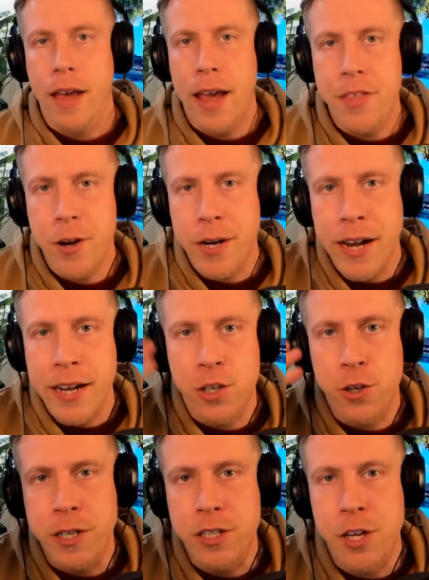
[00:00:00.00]
Hey there guys,
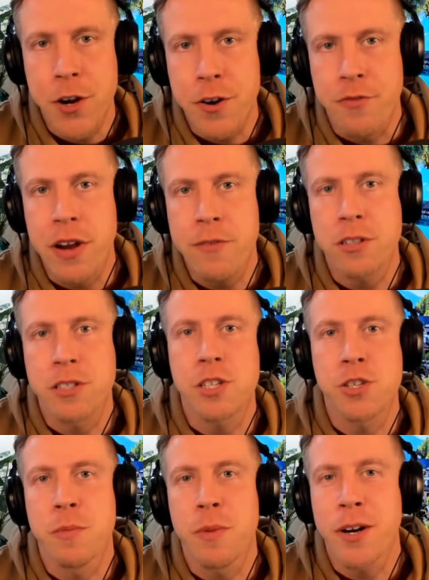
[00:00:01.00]
Chris here, your favorite
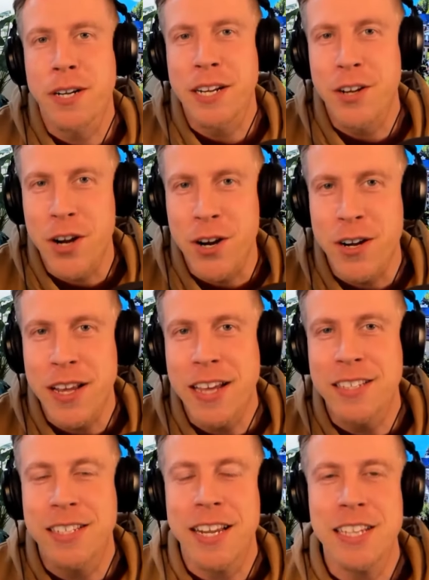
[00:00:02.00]
digital marketing nerd.
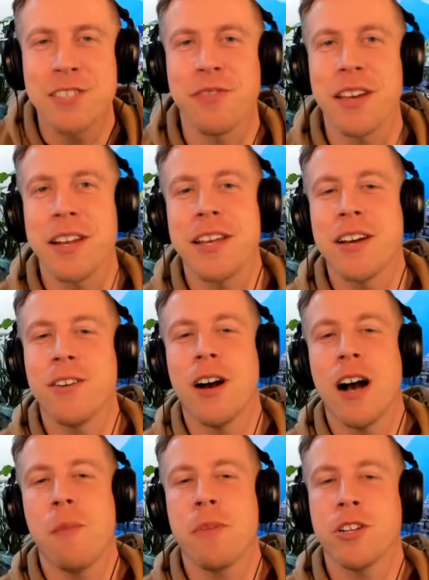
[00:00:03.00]
In today's video,
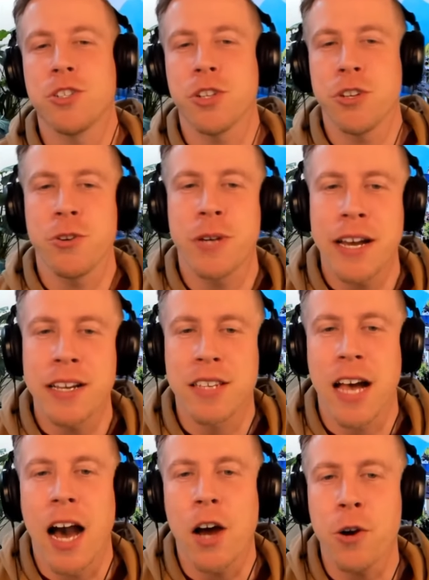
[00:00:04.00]
I'm going to show you guys
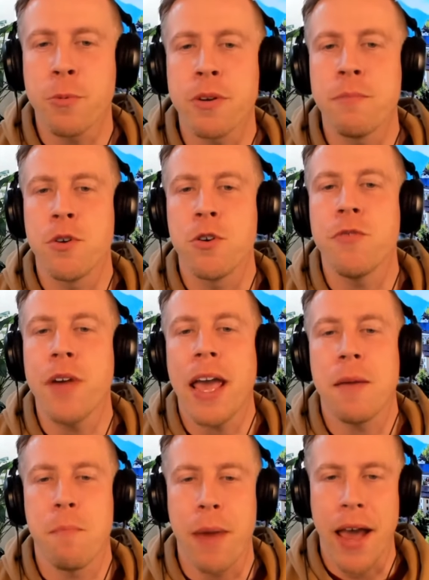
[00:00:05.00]
how to remove
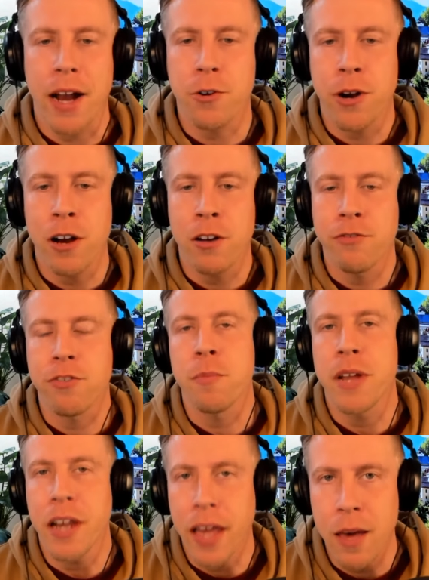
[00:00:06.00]
a background
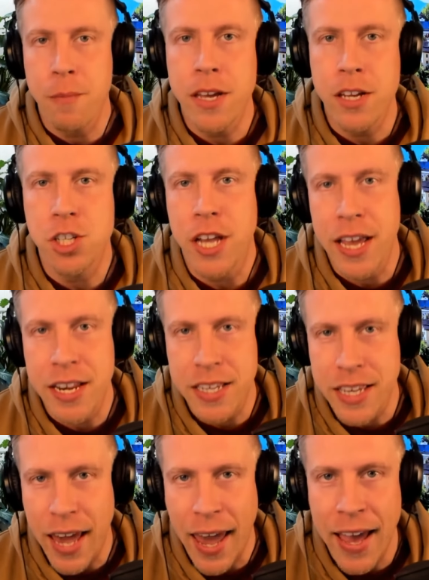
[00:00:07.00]
from an image in
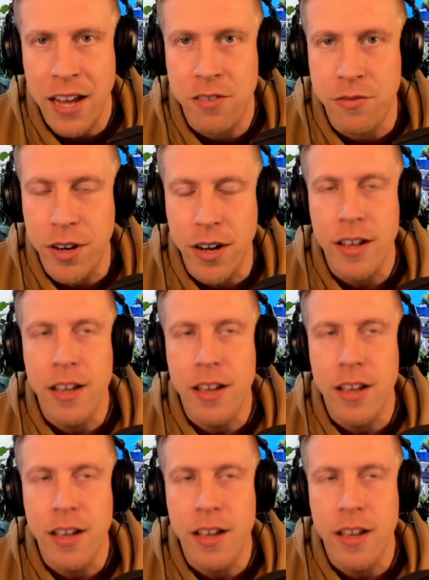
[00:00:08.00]
Canva.